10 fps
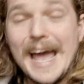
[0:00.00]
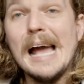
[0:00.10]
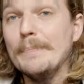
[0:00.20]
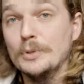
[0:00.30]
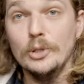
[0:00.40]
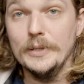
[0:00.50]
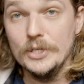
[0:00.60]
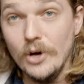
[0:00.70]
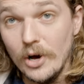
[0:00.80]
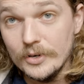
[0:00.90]
Absolutely
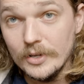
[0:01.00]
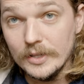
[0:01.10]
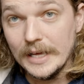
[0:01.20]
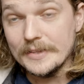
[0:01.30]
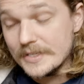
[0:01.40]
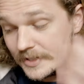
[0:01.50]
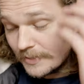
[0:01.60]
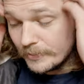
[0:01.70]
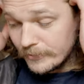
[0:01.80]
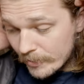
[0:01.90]
not. Like, this
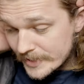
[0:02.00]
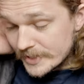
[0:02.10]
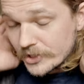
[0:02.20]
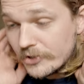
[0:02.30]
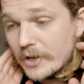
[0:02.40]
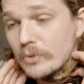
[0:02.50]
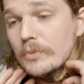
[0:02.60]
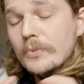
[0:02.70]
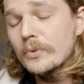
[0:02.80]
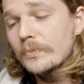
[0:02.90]
performance is
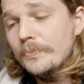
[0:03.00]
incredible,